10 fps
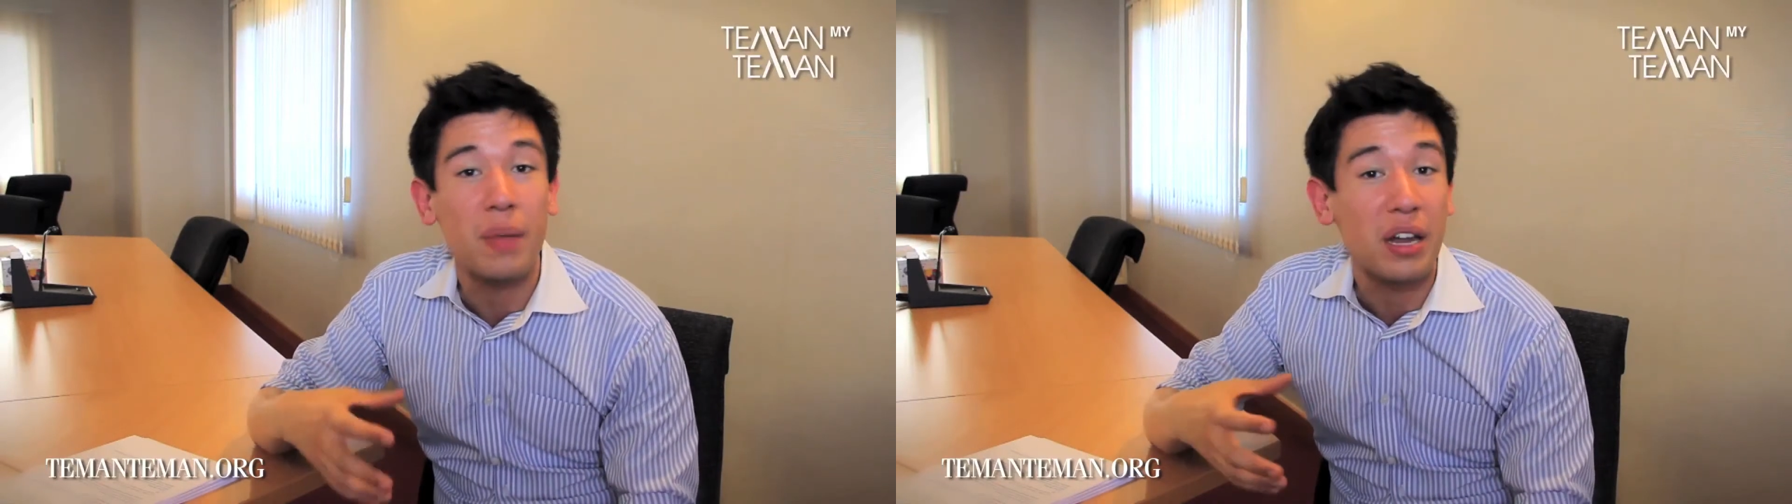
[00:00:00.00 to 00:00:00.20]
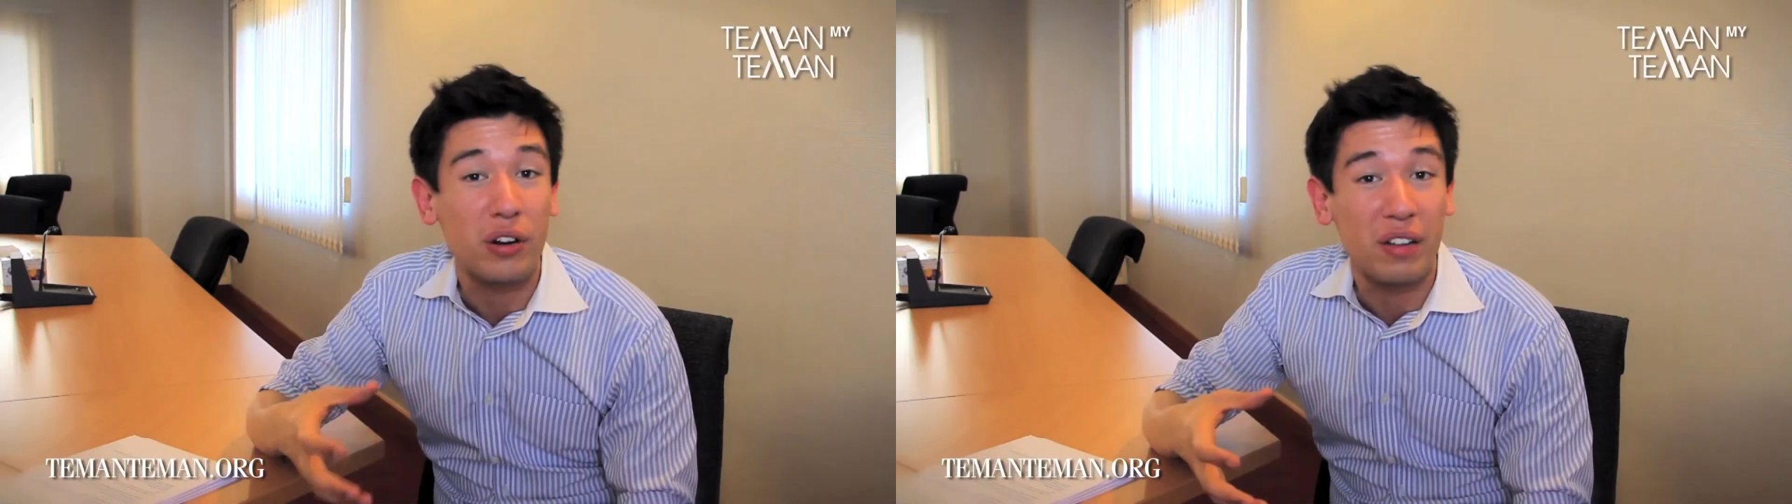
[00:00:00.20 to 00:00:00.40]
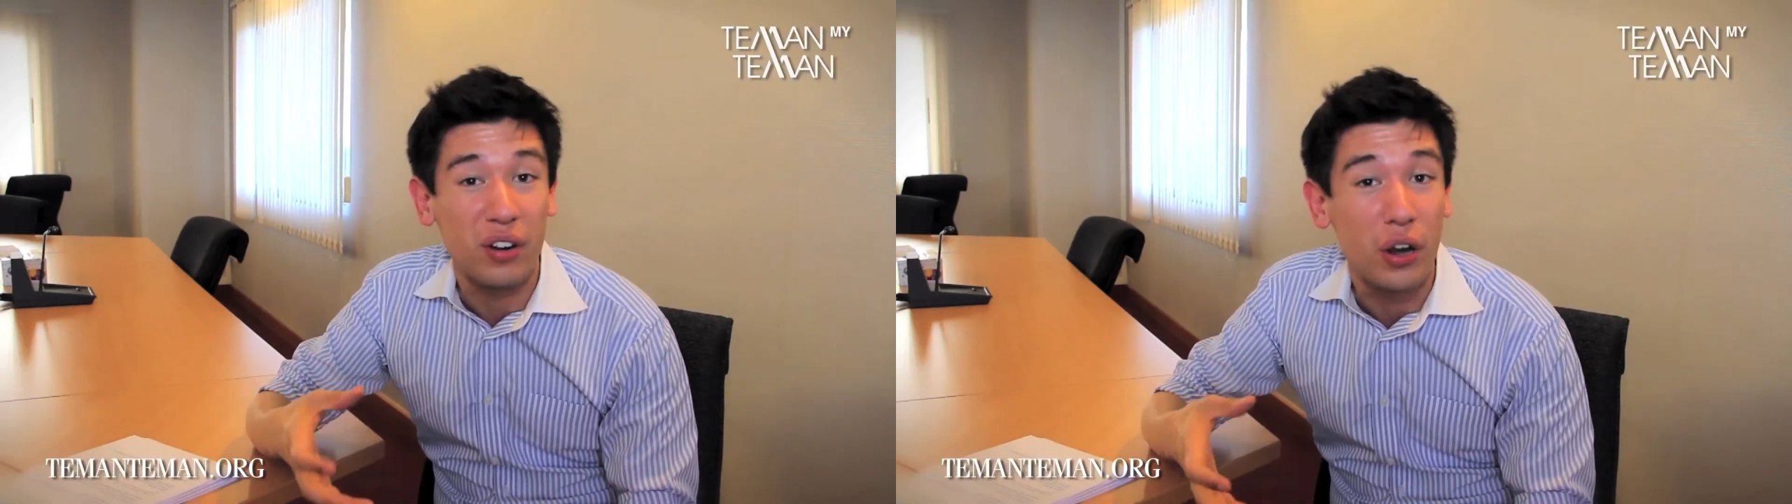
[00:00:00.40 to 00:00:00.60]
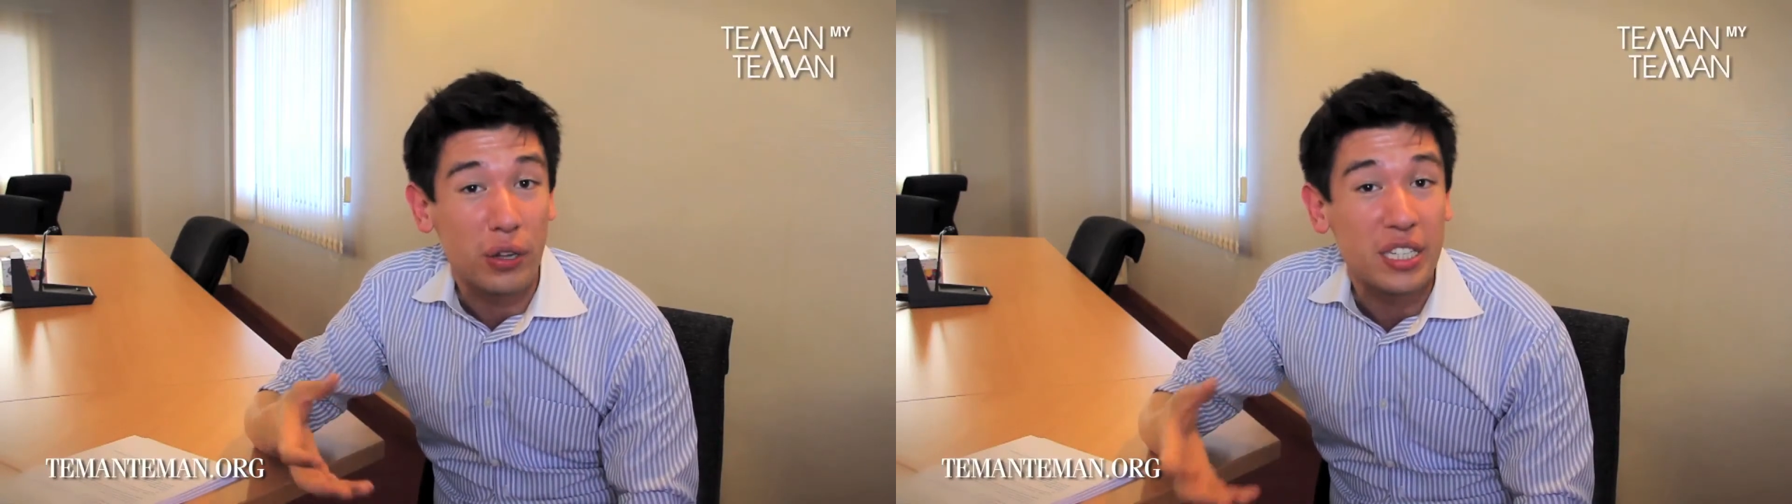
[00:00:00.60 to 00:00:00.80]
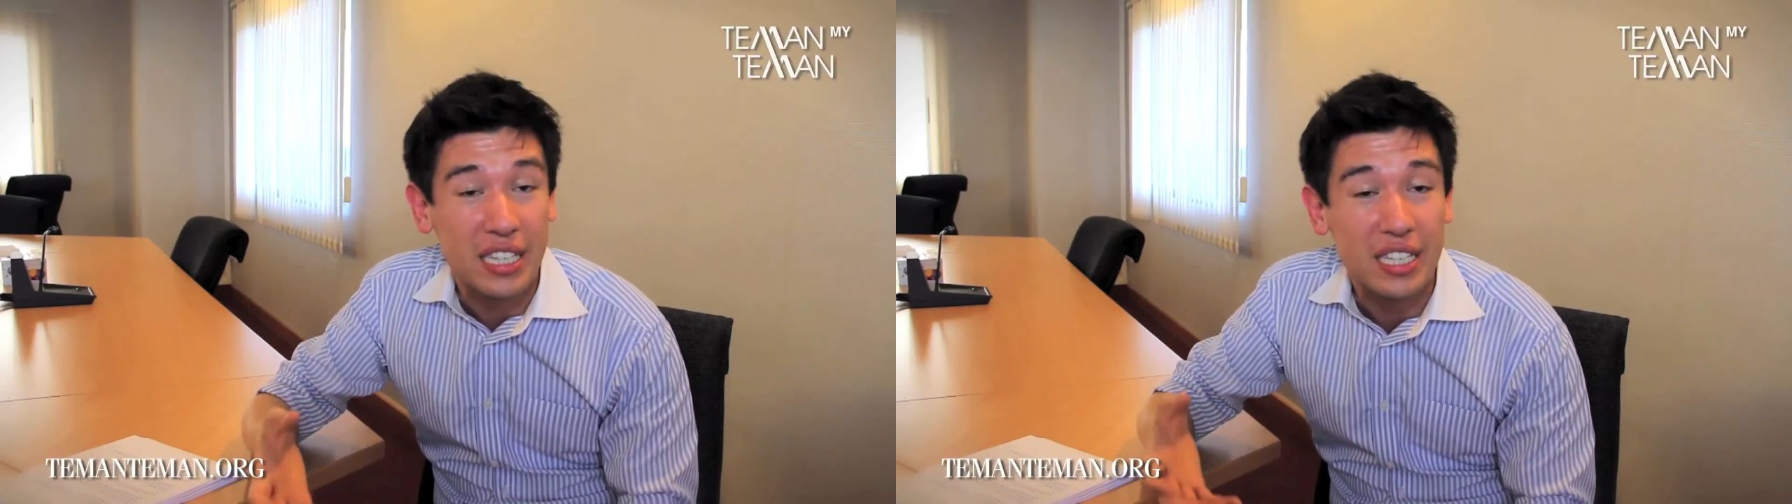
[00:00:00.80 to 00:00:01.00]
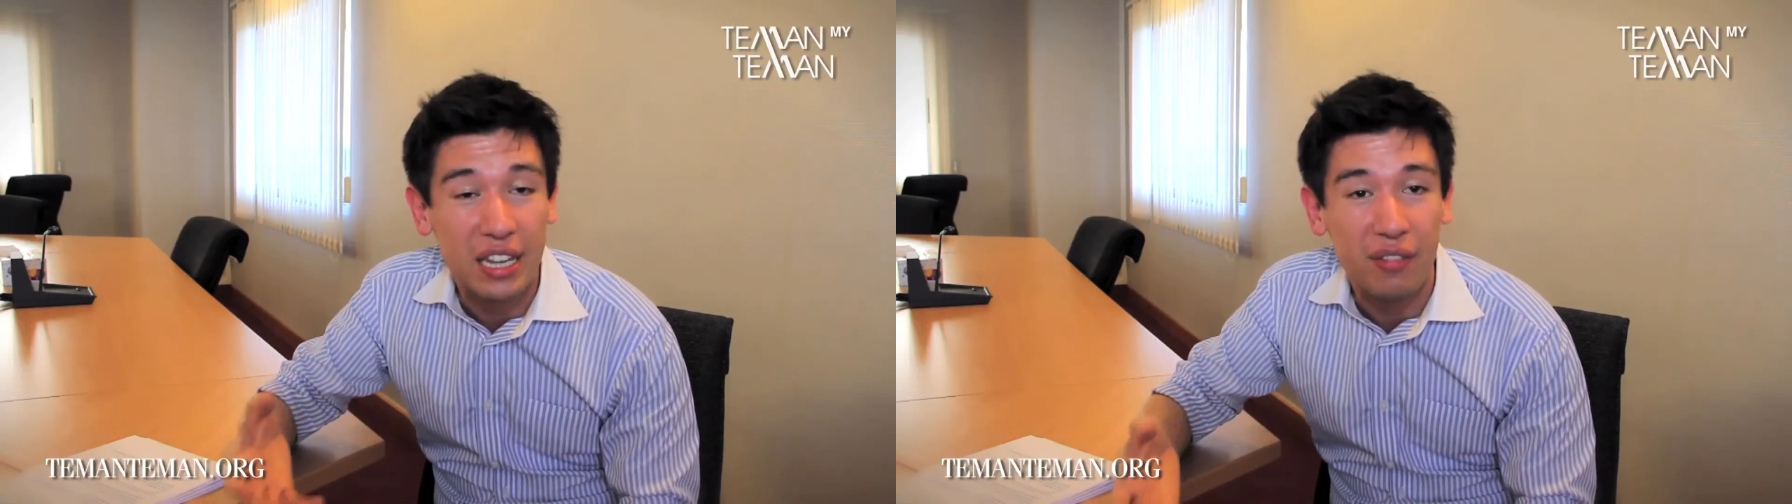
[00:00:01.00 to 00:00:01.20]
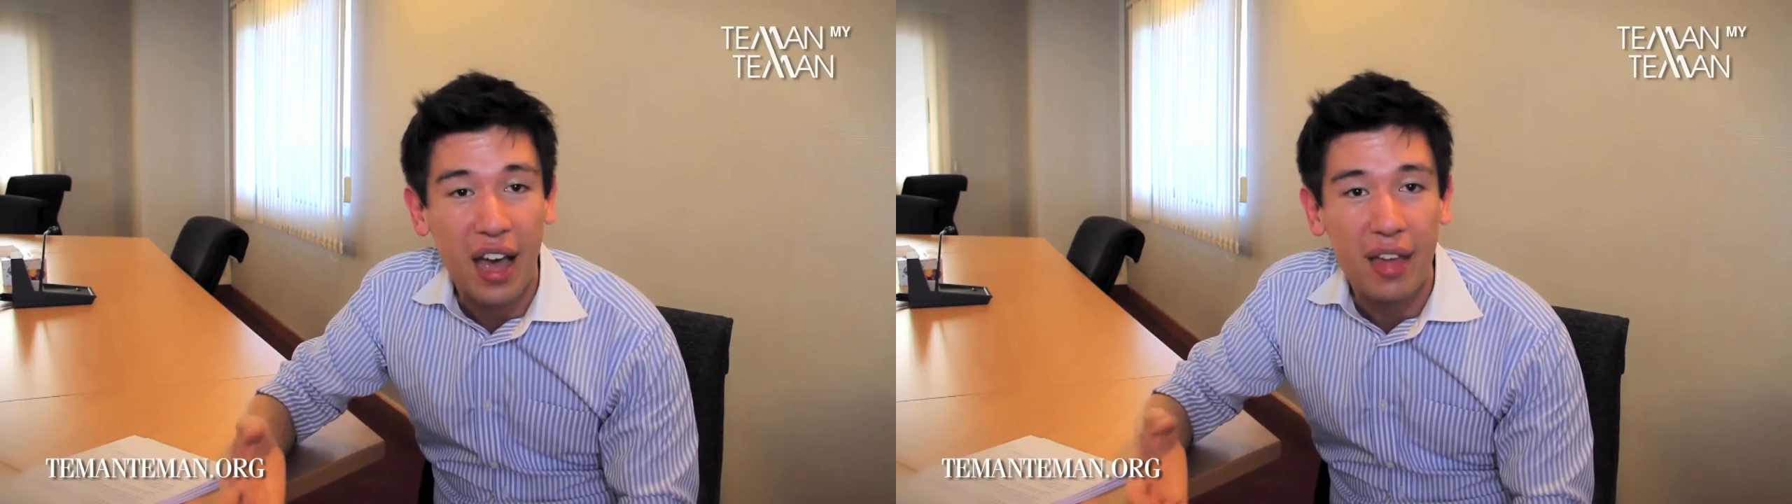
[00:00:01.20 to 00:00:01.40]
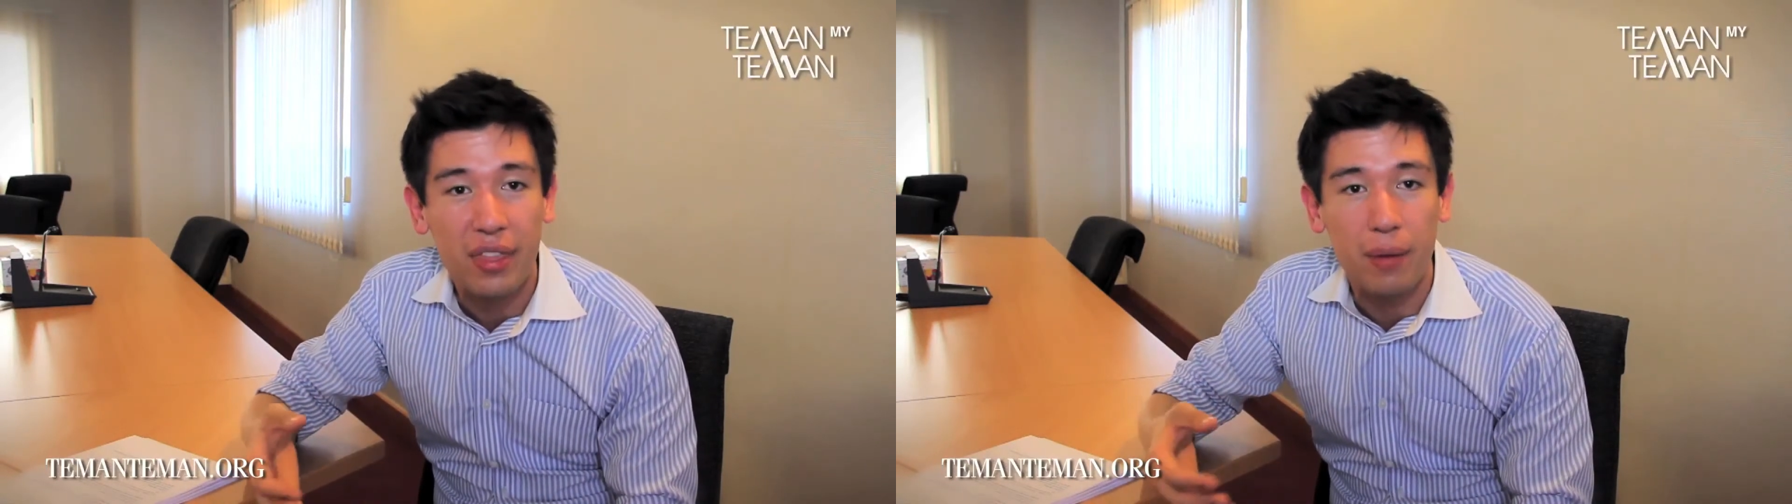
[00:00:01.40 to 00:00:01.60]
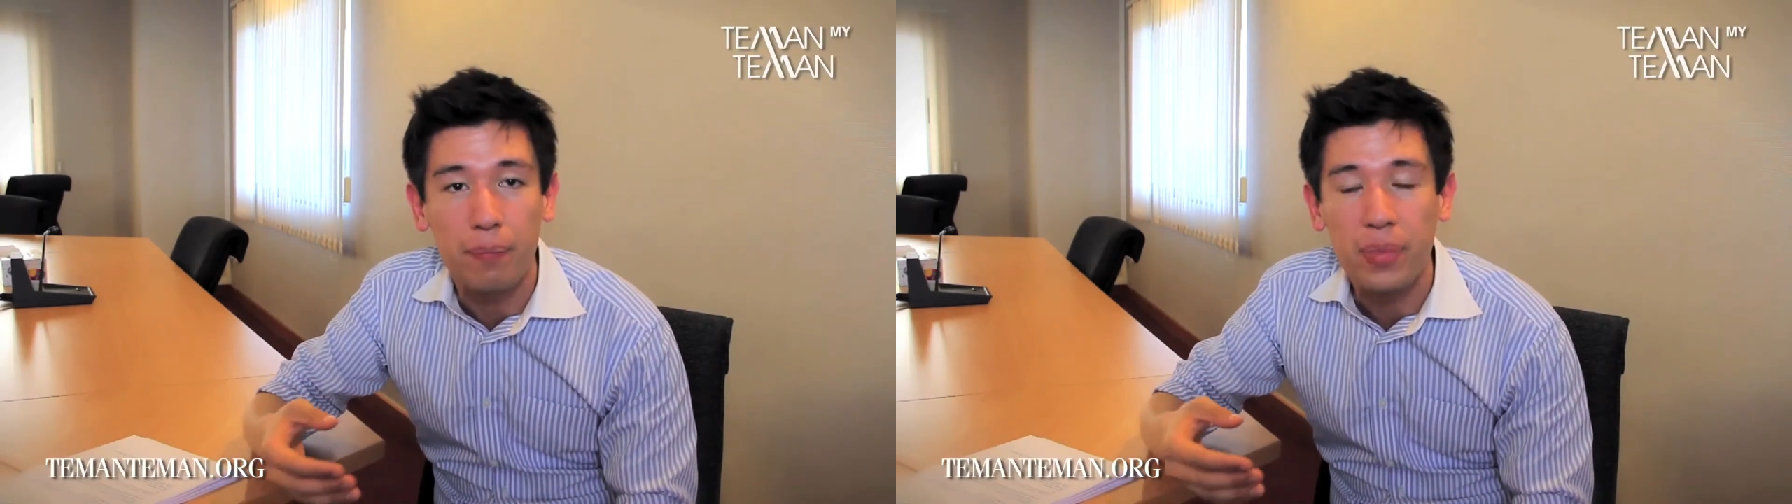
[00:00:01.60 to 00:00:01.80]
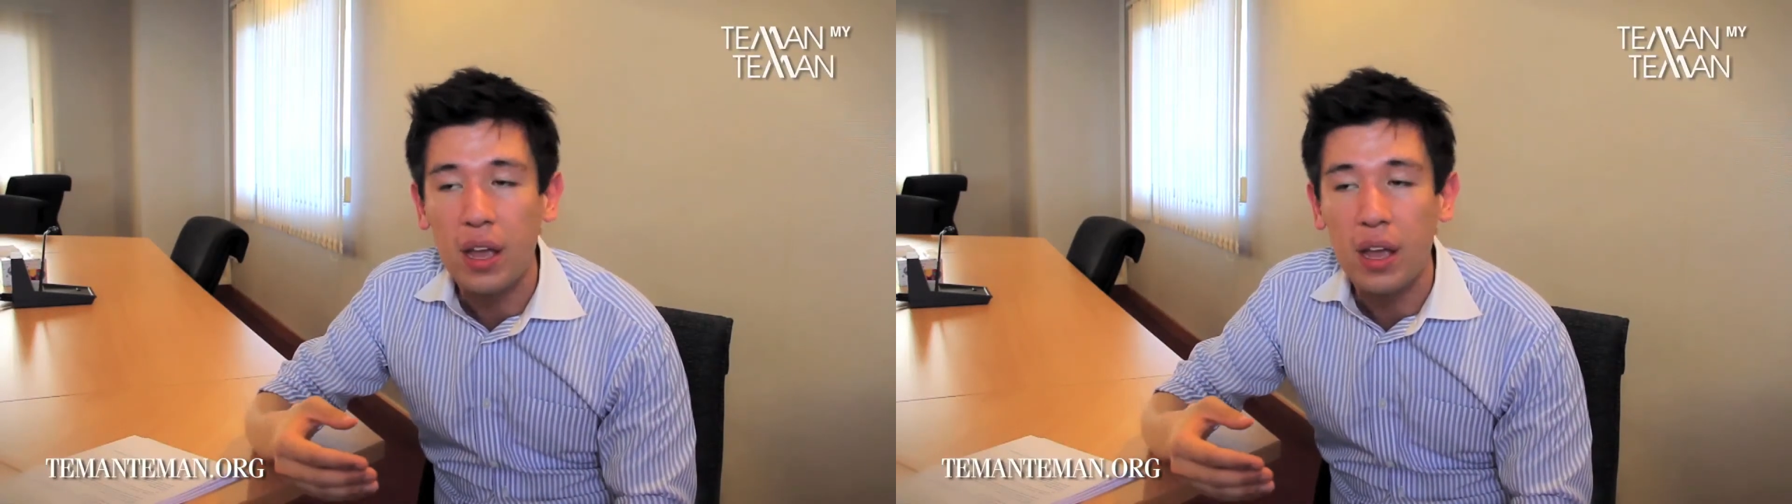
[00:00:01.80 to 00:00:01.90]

you may not even notice that you've had them.